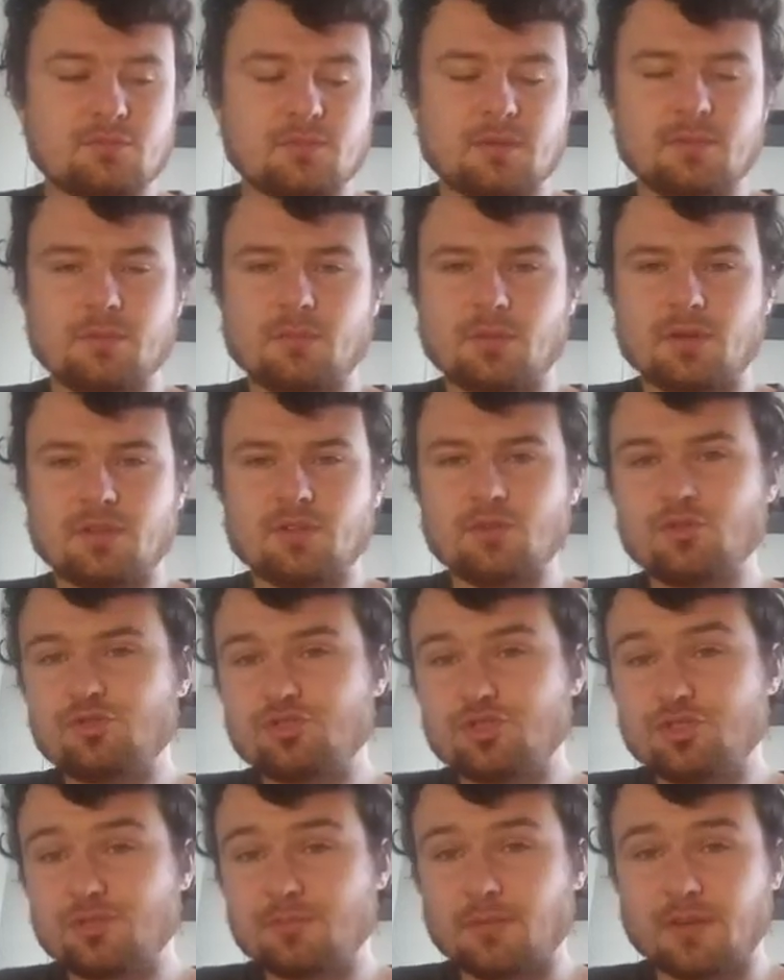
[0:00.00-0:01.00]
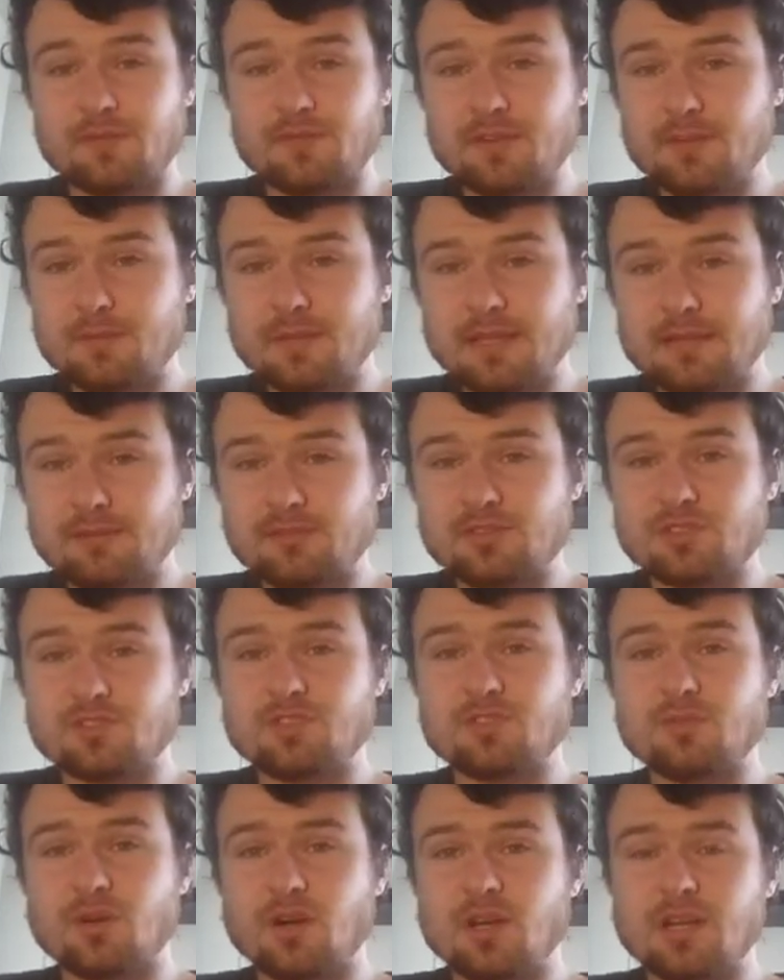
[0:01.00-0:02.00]
maybe my vitamin levels are
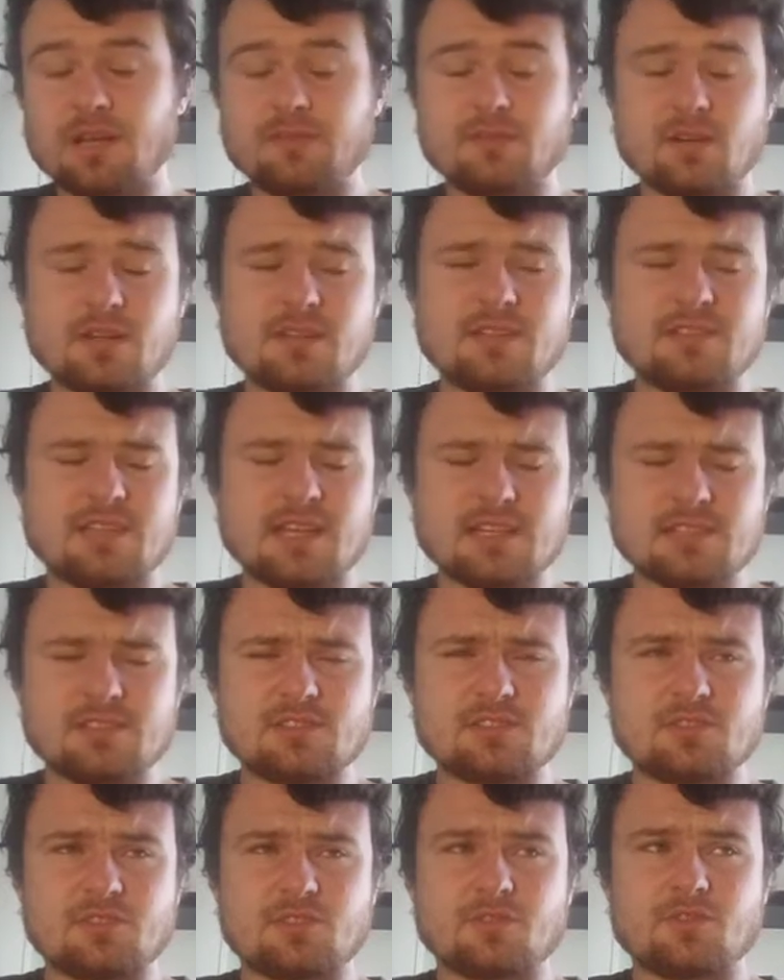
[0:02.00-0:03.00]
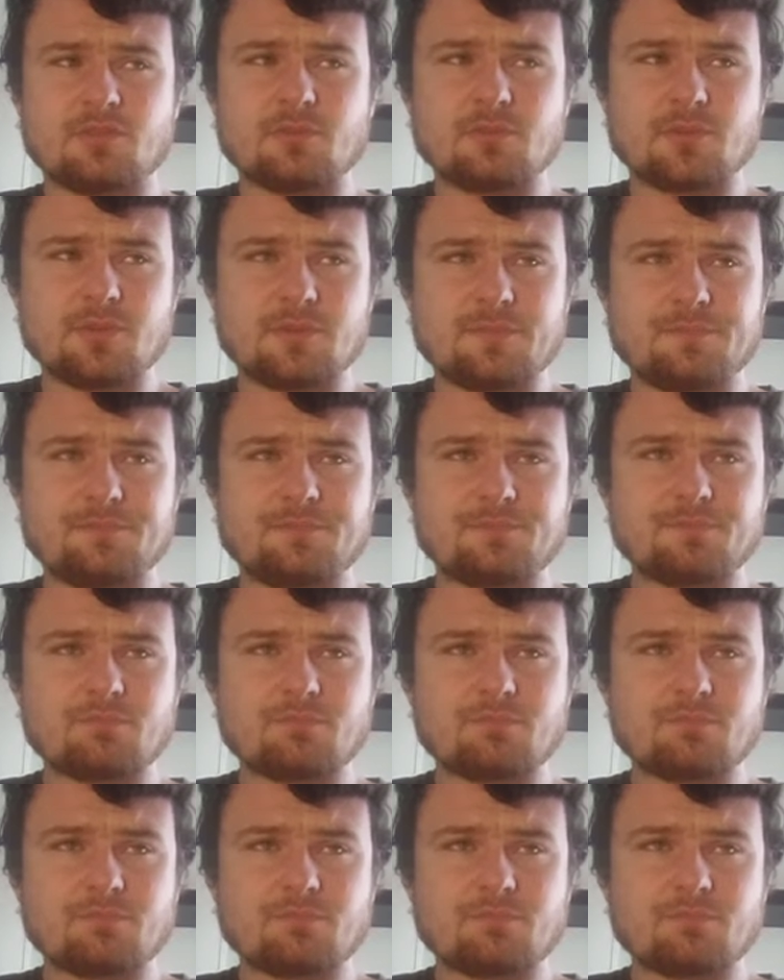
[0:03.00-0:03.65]
too high. I haven't got any tests done, but